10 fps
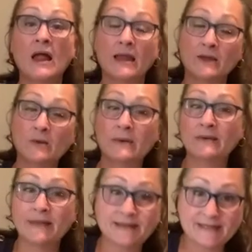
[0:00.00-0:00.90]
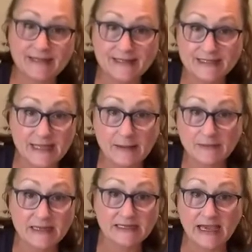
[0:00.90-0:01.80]
and nobody likes to eat the same
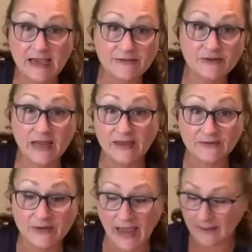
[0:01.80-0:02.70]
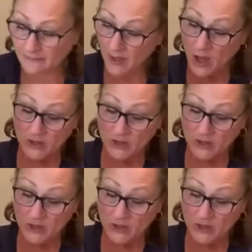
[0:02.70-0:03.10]
thing day after day after day.